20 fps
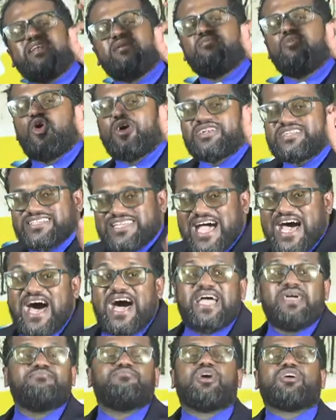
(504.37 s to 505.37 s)
more
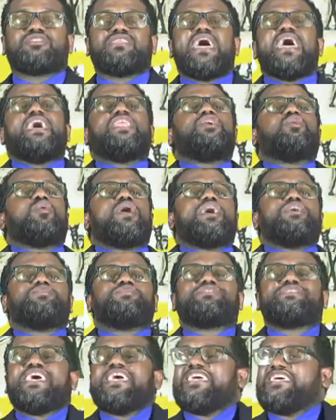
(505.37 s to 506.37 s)
time. But anyway, you
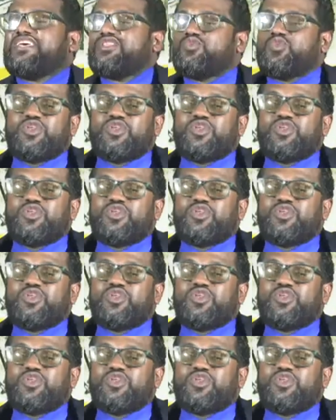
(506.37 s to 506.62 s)
take it,